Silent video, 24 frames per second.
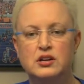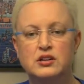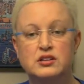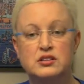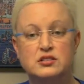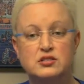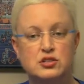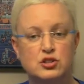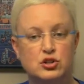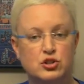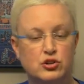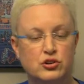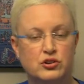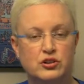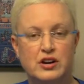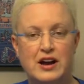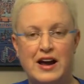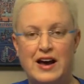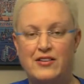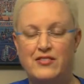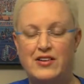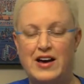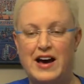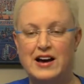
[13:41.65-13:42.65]
Does the learner
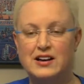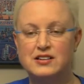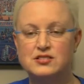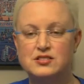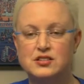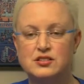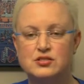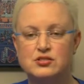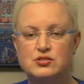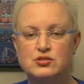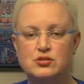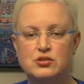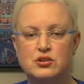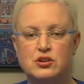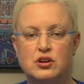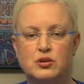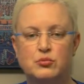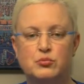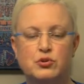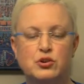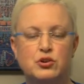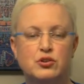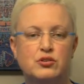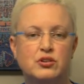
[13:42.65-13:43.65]
have access to a
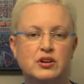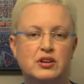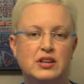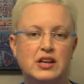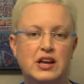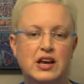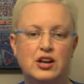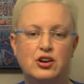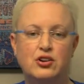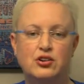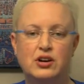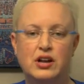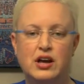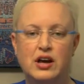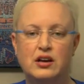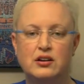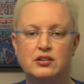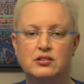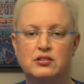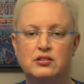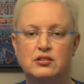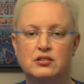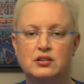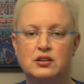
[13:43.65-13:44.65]
computer and the
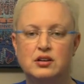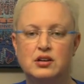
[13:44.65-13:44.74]
internet?